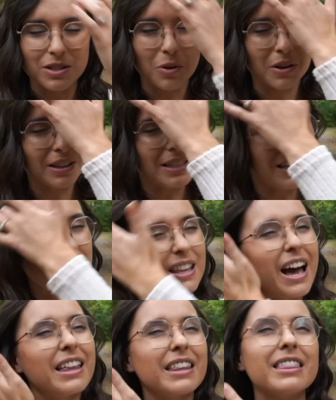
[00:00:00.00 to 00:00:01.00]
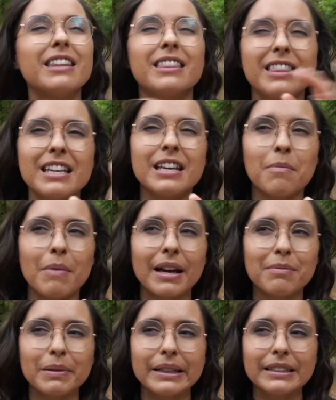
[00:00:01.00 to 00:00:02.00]
or at least I think it
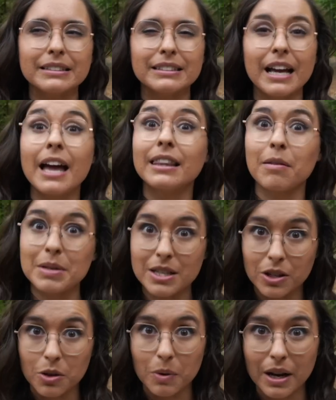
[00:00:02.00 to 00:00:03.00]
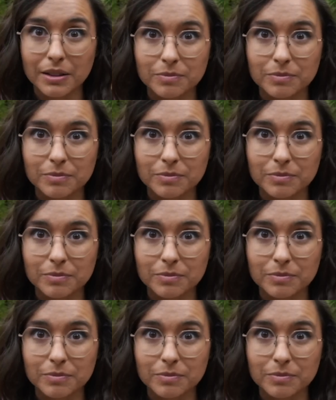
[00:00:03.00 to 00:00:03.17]
might be. And let me tell you why.